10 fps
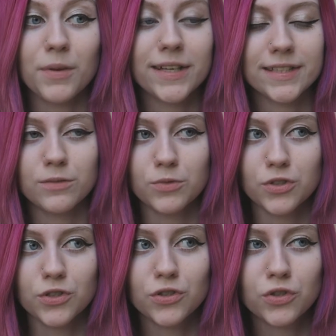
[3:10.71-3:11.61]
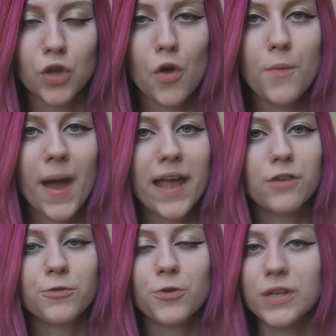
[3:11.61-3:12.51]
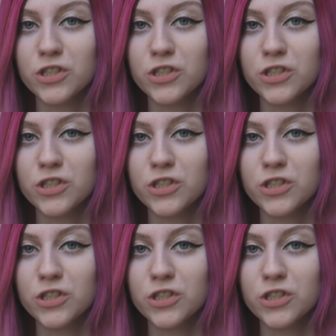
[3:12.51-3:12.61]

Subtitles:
because it was so painful,